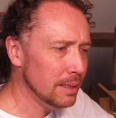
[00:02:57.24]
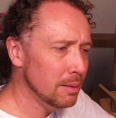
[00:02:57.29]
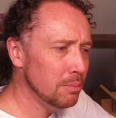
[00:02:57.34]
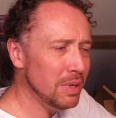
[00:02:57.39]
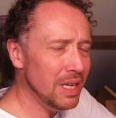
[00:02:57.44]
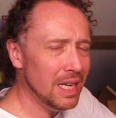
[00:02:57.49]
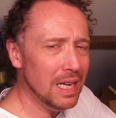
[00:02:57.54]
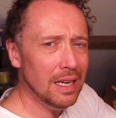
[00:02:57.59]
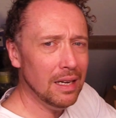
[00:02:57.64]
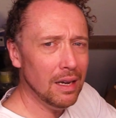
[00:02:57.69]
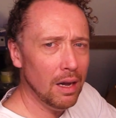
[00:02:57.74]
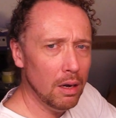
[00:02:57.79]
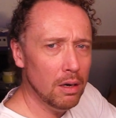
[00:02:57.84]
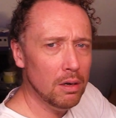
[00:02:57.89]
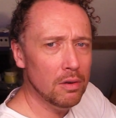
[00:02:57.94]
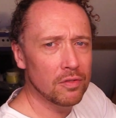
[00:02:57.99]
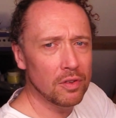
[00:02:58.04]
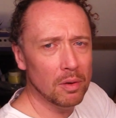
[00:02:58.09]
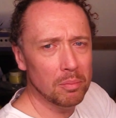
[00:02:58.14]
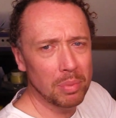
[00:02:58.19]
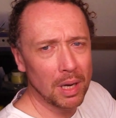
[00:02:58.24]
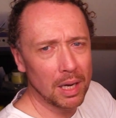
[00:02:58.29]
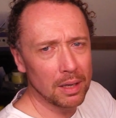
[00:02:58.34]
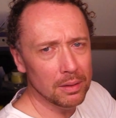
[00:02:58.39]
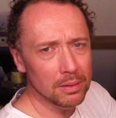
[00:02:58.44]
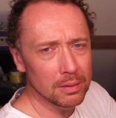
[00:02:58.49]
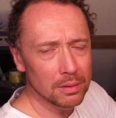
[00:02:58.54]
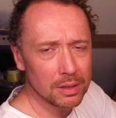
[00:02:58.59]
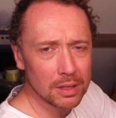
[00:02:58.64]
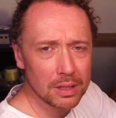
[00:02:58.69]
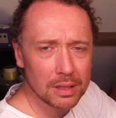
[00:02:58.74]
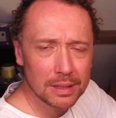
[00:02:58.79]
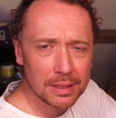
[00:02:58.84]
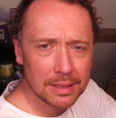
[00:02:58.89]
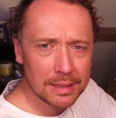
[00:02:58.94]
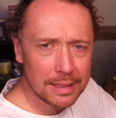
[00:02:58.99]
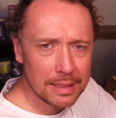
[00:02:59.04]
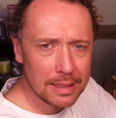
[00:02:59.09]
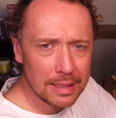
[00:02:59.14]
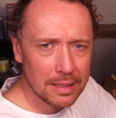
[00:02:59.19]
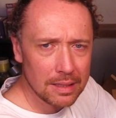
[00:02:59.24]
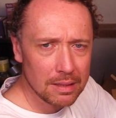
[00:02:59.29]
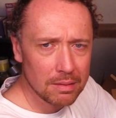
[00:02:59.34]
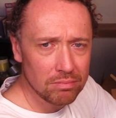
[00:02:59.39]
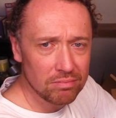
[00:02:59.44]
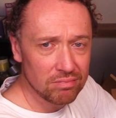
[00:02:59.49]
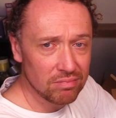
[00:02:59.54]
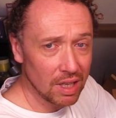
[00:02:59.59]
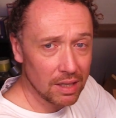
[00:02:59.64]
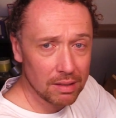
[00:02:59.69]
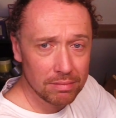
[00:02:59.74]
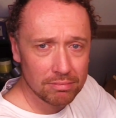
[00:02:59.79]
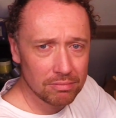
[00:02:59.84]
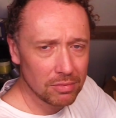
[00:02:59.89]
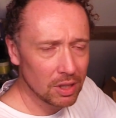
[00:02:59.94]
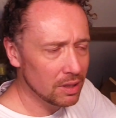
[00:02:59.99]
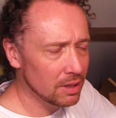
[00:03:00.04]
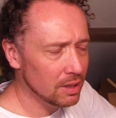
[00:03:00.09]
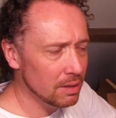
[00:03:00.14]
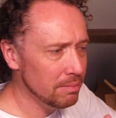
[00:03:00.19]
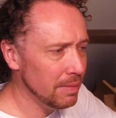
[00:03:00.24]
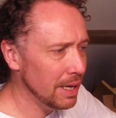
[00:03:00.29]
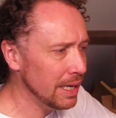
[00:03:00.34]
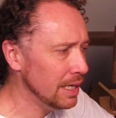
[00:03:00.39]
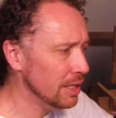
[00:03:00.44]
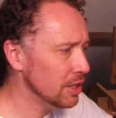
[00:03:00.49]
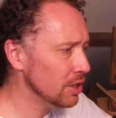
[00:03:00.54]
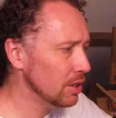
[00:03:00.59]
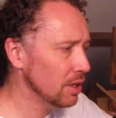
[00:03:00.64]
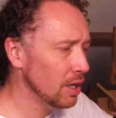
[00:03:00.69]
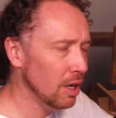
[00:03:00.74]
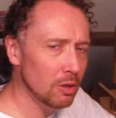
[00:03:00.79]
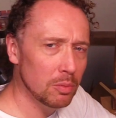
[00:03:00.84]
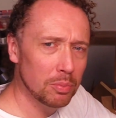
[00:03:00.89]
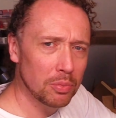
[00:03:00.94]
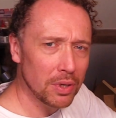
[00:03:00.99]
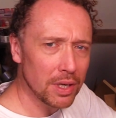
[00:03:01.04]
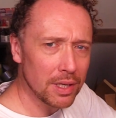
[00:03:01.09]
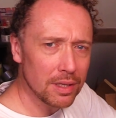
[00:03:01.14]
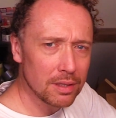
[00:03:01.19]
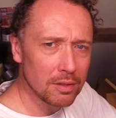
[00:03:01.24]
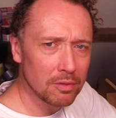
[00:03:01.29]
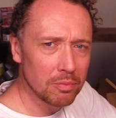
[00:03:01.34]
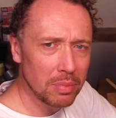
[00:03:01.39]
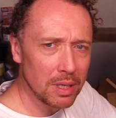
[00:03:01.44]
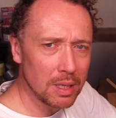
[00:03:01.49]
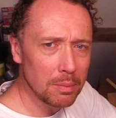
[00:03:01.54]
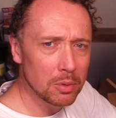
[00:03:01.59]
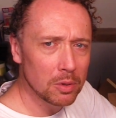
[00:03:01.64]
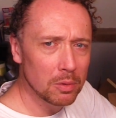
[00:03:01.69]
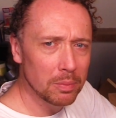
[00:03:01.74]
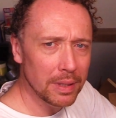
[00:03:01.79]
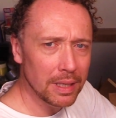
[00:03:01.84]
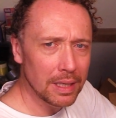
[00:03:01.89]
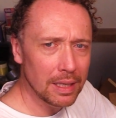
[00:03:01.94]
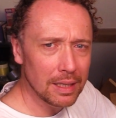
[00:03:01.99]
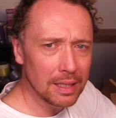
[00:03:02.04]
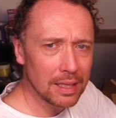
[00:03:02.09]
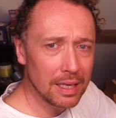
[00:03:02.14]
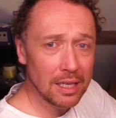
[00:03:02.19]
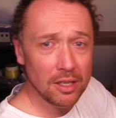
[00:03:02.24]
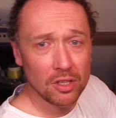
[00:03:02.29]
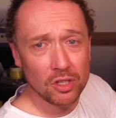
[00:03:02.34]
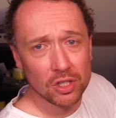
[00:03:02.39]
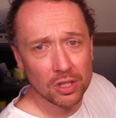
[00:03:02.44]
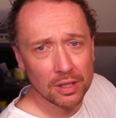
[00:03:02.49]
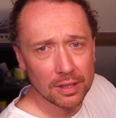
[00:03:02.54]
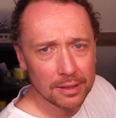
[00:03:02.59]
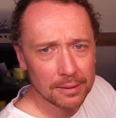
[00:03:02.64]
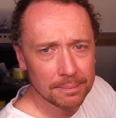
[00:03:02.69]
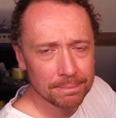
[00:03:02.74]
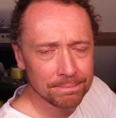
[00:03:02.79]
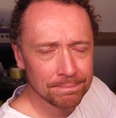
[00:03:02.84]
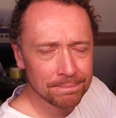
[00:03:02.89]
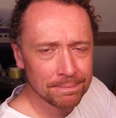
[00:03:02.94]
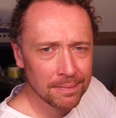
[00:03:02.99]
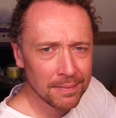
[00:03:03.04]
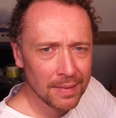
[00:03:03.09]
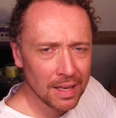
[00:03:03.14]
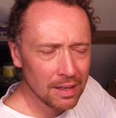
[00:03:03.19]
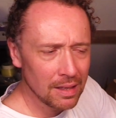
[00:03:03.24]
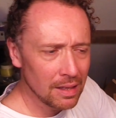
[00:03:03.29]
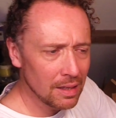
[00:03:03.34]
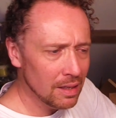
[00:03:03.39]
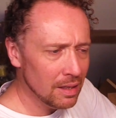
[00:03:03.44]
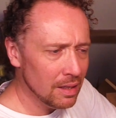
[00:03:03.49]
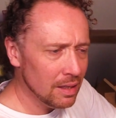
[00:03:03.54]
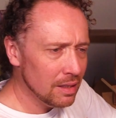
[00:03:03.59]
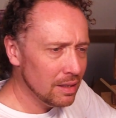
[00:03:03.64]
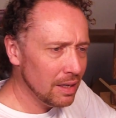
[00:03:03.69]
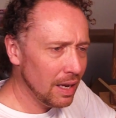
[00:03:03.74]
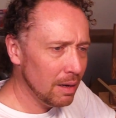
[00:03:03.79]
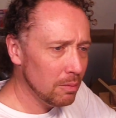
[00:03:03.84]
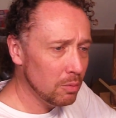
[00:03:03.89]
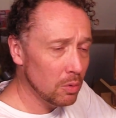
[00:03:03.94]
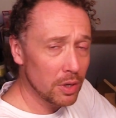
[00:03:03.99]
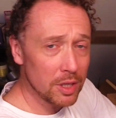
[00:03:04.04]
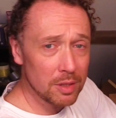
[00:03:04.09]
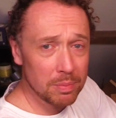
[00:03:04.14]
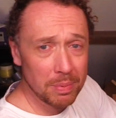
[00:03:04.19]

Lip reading: Being overbowed is one of the major culprits of people being injured. Now, what is